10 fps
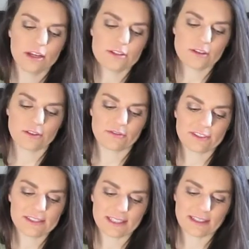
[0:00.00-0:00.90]
So the
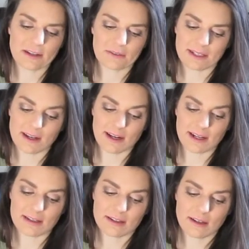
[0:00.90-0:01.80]
first thing that we
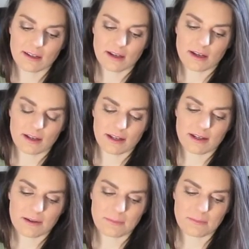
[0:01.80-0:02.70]
got
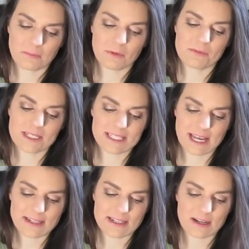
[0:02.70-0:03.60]
when we
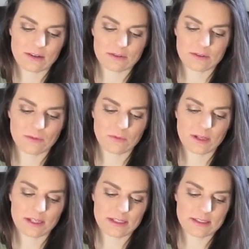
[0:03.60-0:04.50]
sat down
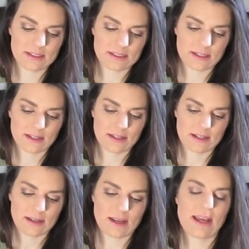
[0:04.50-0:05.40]
was
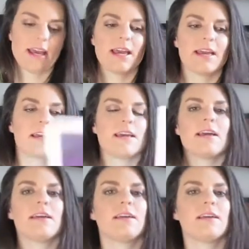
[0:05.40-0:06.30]
a